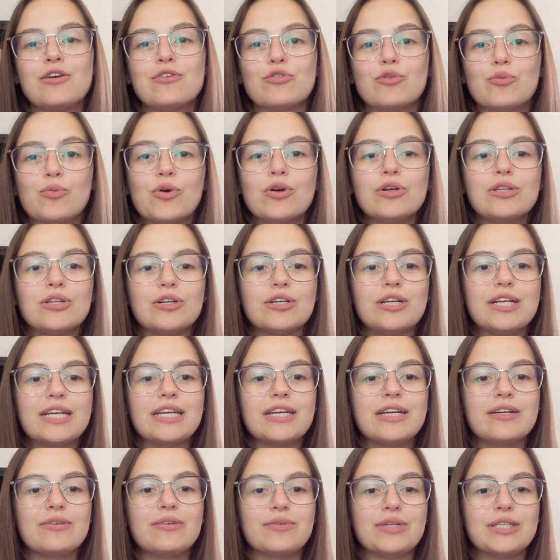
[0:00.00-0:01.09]
For more
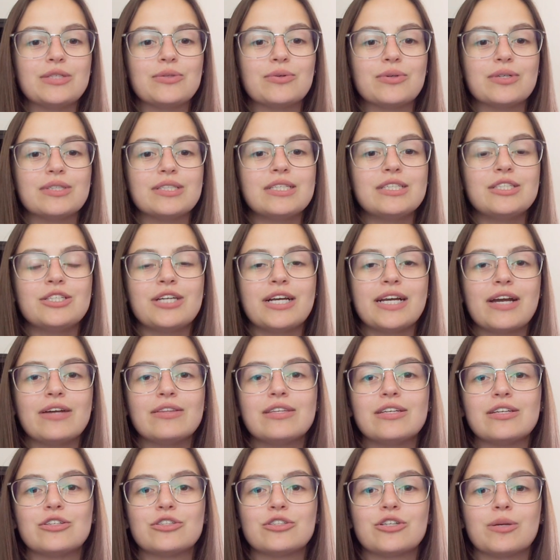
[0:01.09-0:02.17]
learning resources, check out
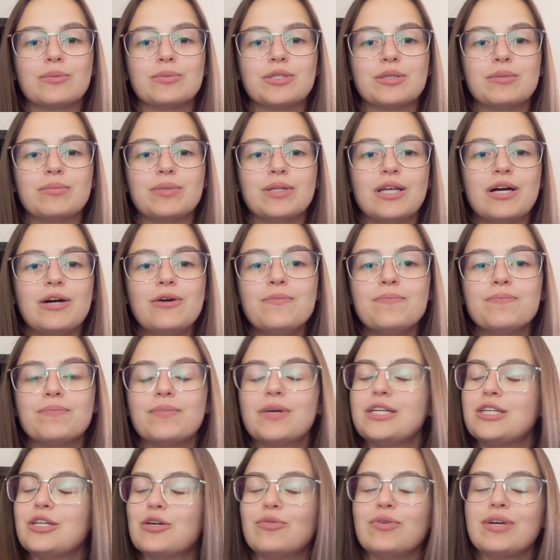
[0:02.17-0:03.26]
the description below,
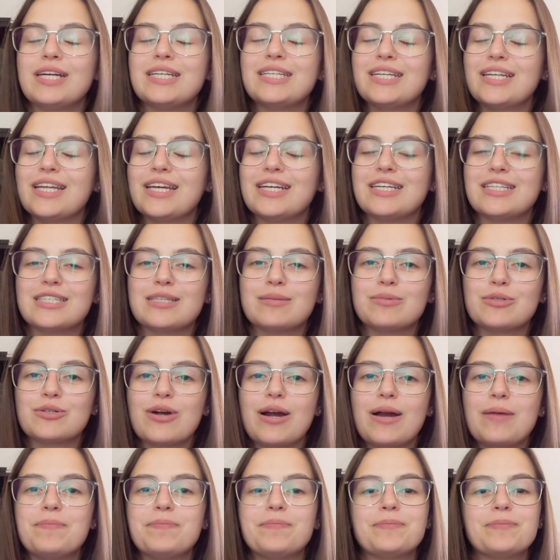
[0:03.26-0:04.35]
and don't forget to like and
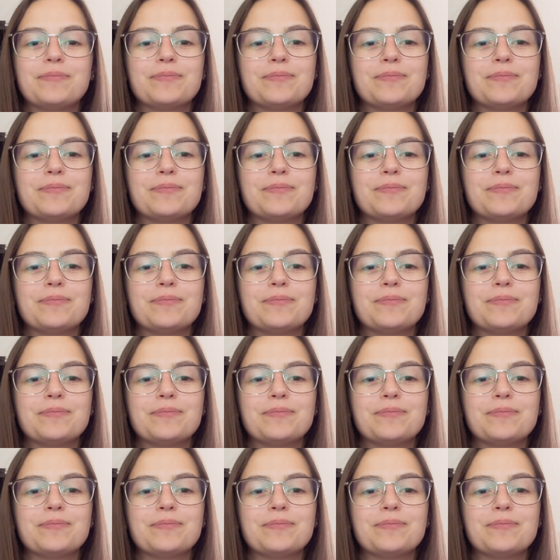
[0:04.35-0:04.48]
subscribe.